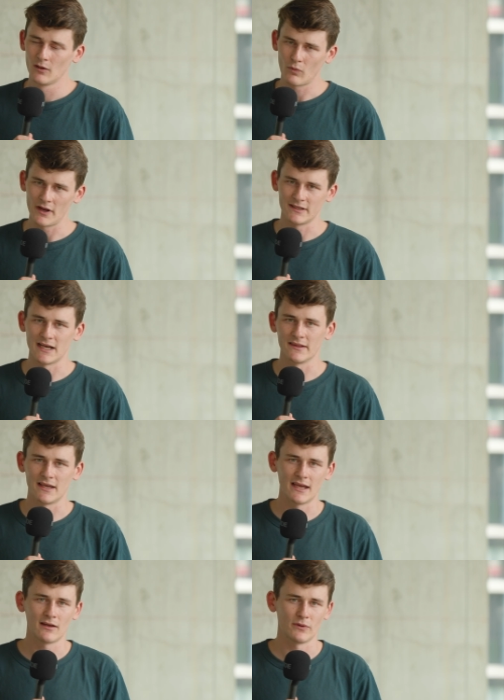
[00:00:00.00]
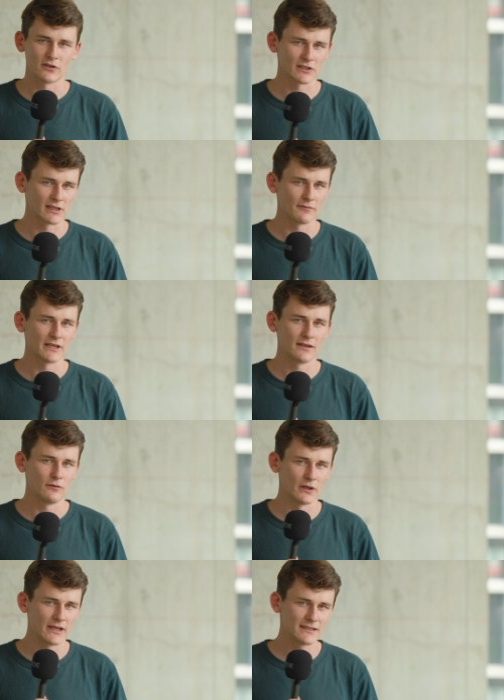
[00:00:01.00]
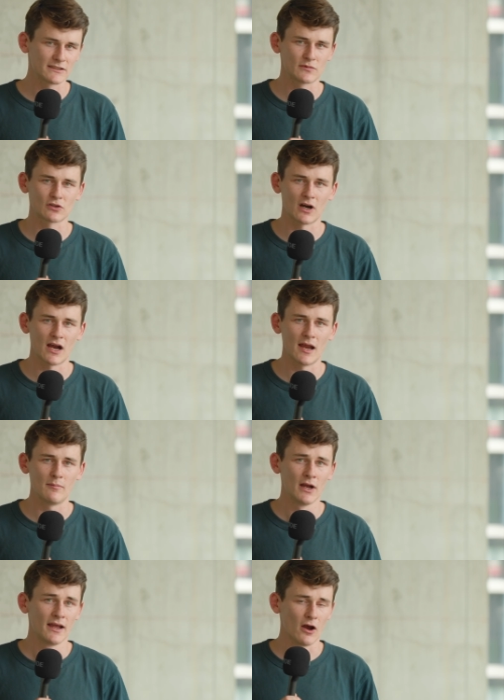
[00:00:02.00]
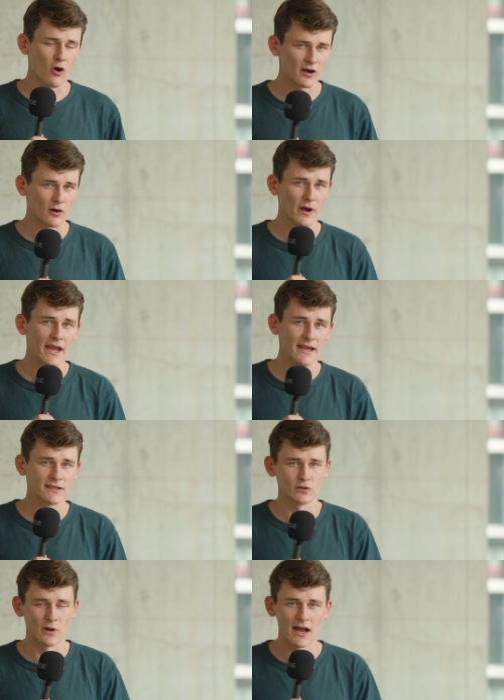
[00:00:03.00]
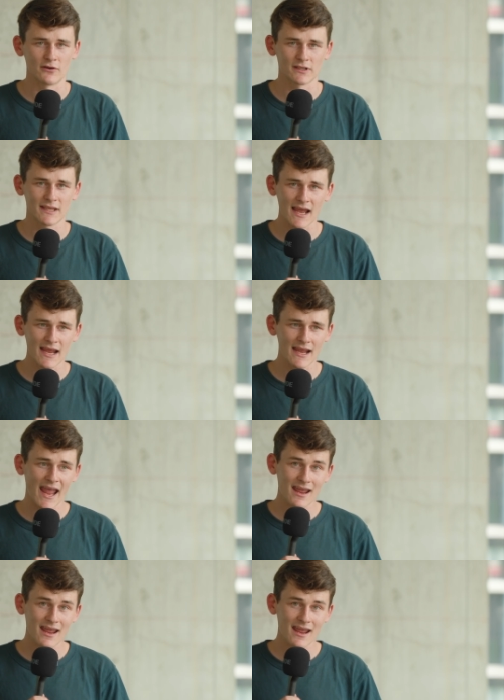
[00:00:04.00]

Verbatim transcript: While you're down there, we'd also love it if you could hit subscribe on our way to 100K.